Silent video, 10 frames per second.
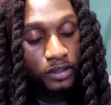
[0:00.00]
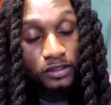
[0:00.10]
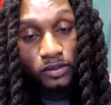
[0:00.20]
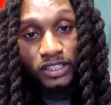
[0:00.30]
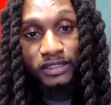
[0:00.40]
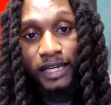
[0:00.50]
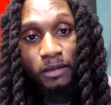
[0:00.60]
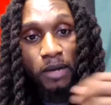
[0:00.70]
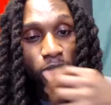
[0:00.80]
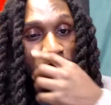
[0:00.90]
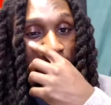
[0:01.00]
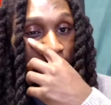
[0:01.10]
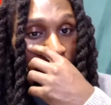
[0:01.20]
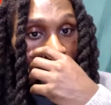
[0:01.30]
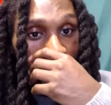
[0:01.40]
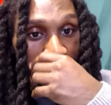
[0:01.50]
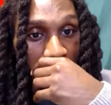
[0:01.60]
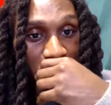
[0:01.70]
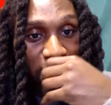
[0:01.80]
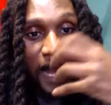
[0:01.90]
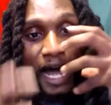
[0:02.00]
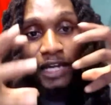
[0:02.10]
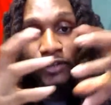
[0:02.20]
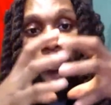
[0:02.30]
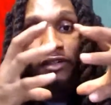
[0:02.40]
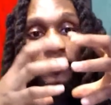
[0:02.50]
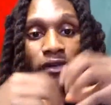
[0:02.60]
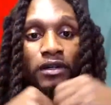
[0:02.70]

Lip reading: So just think about that. The iron